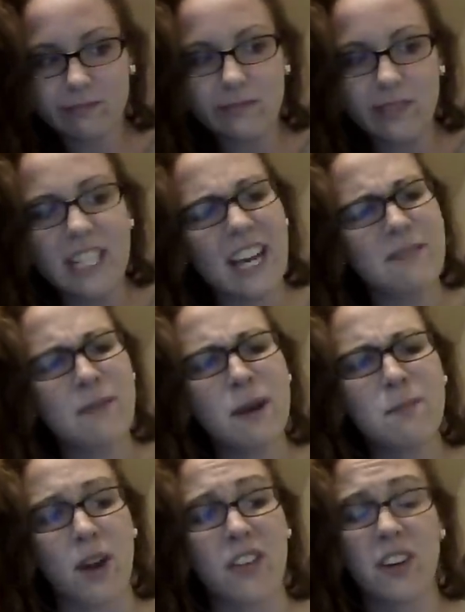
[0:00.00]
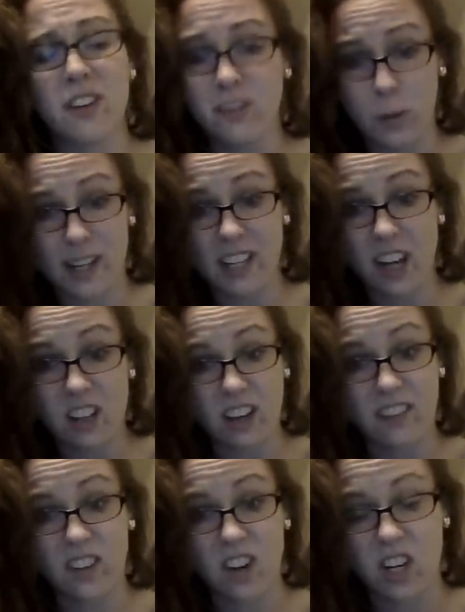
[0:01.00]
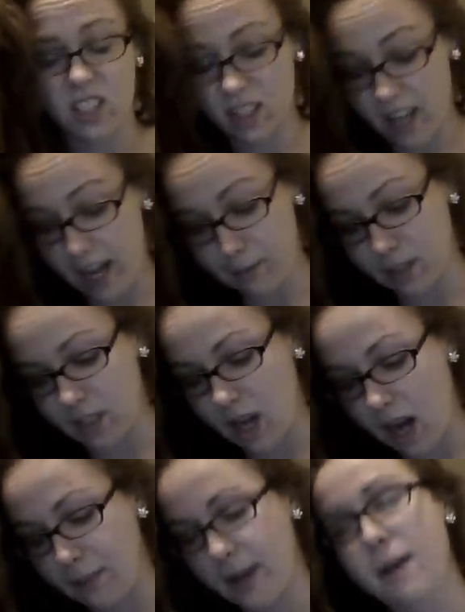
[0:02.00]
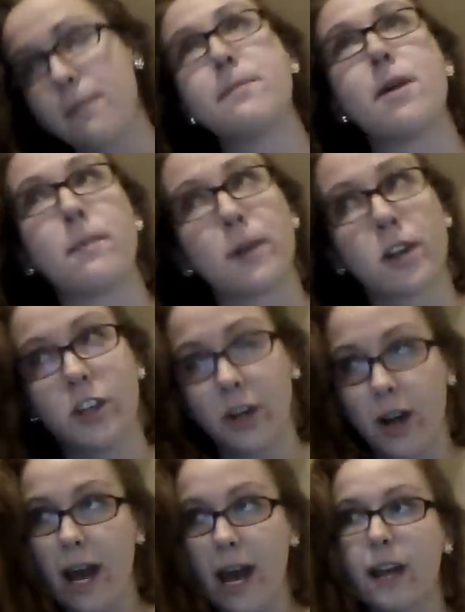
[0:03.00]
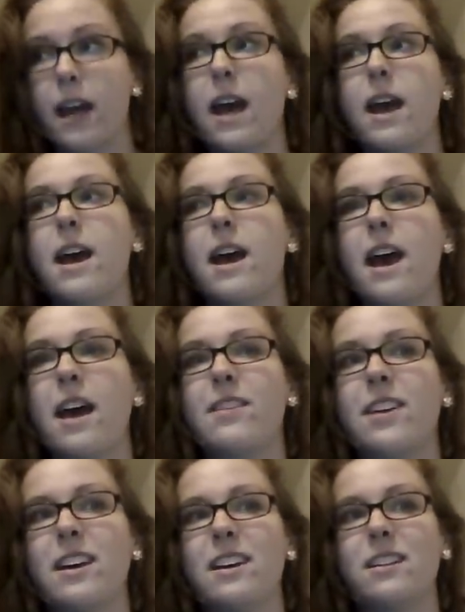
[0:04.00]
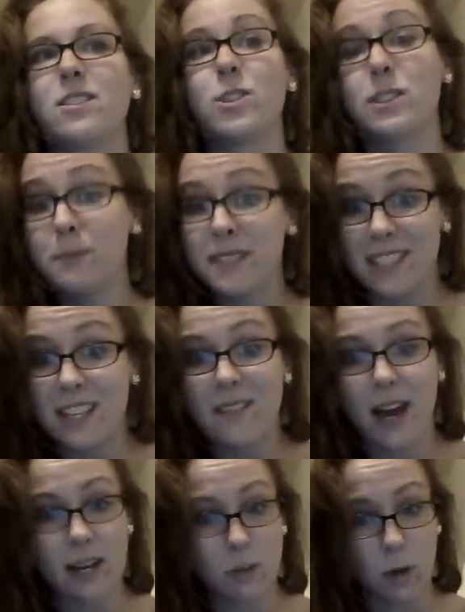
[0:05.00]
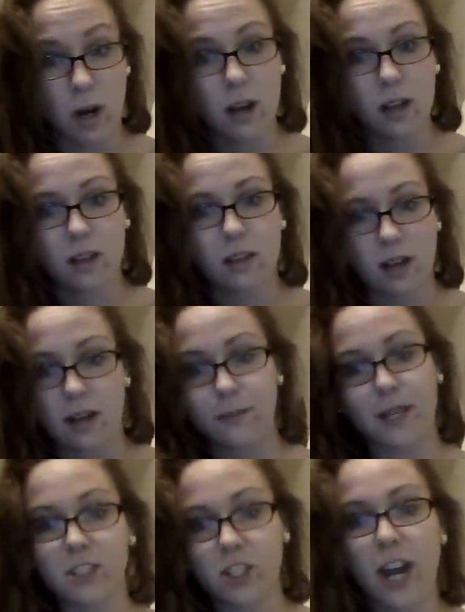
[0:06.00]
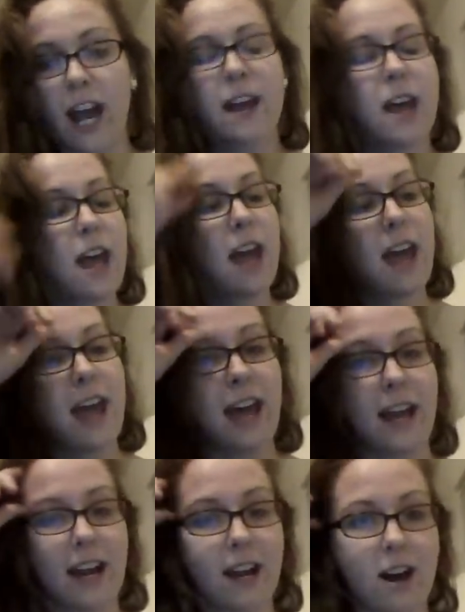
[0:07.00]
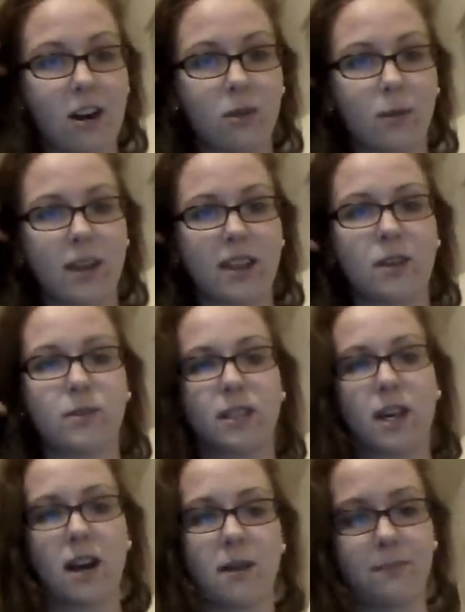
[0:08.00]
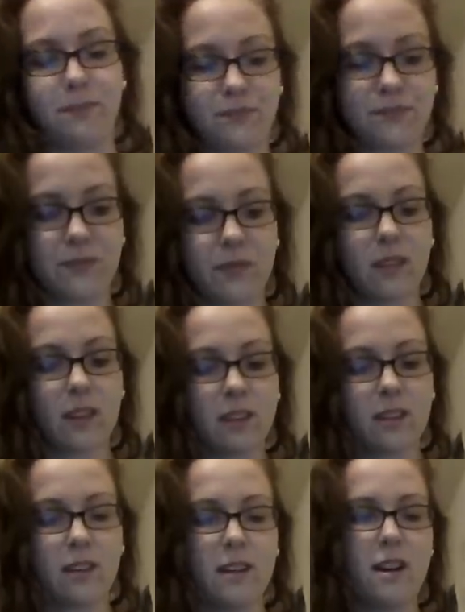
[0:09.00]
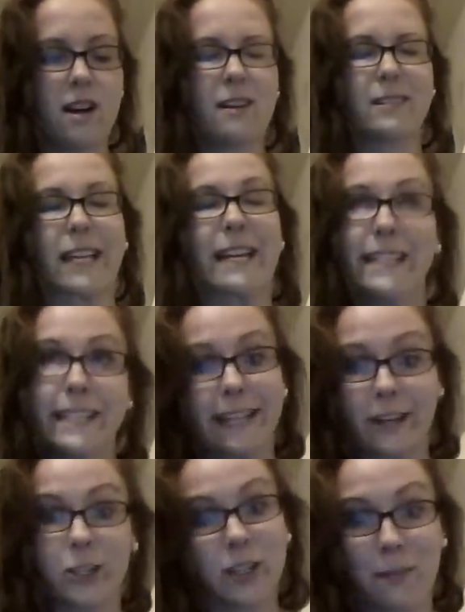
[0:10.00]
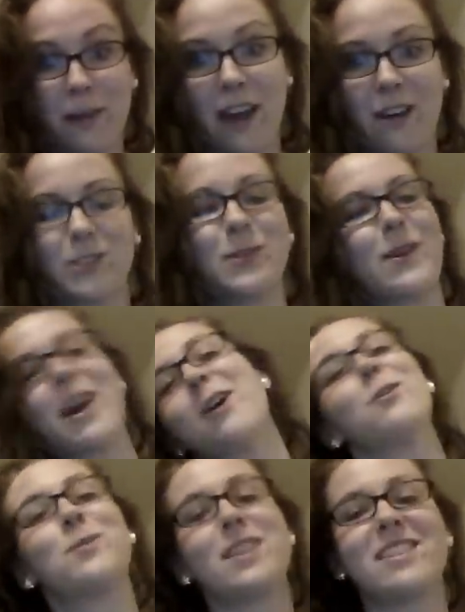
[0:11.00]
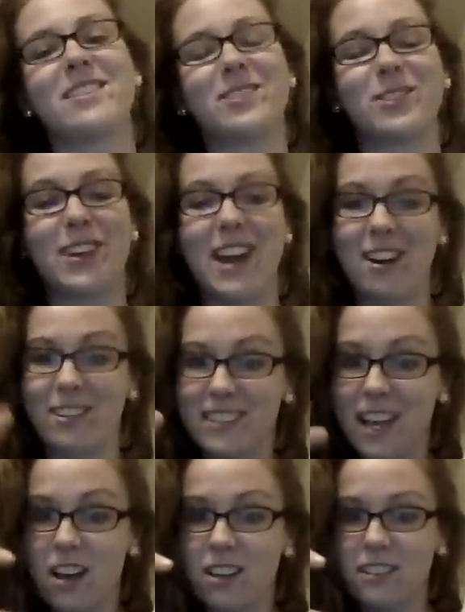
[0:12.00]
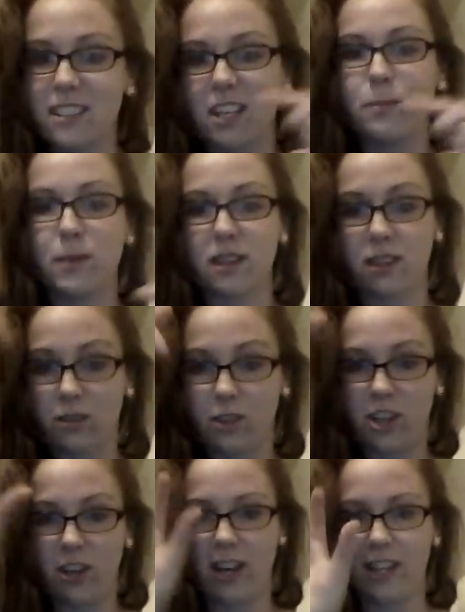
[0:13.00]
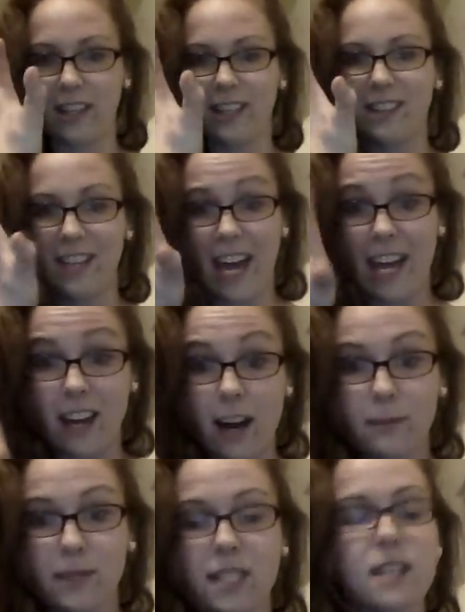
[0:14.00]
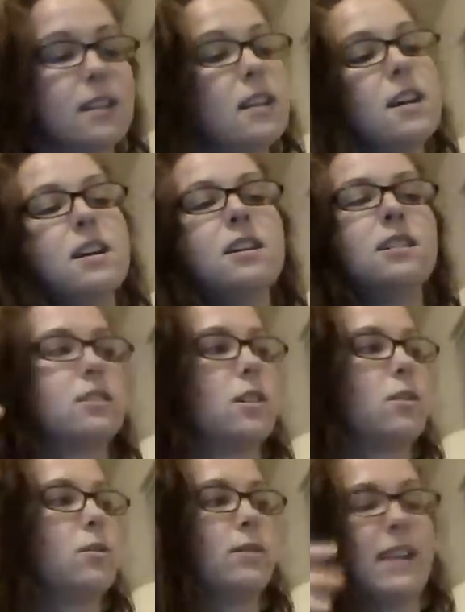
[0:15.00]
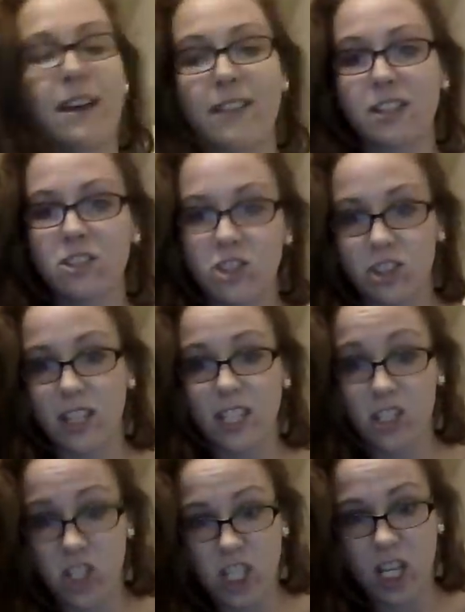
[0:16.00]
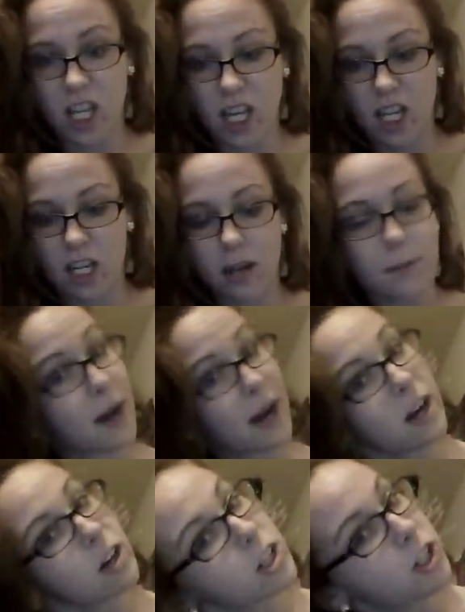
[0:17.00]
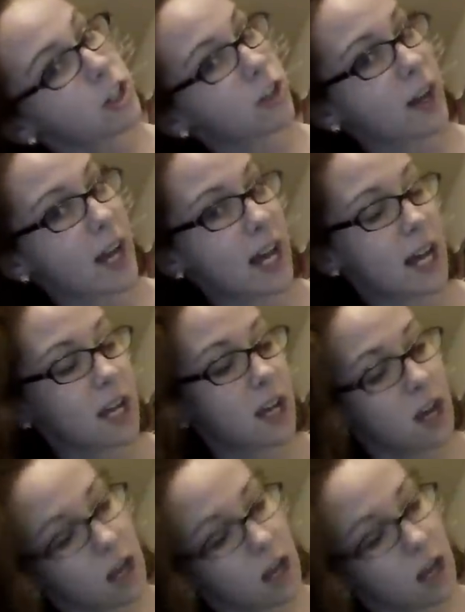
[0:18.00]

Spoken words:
gave my brother a $40 gift card to GameStop. I got my mom her Keurig, and then Christmas Eve I had to work yesterday and I got her one of those I was like, I need to get her something else. So I got her one of those little carousels that you put the little Keurig, like the K-cups in. So now that's just like chilling by her Keurig.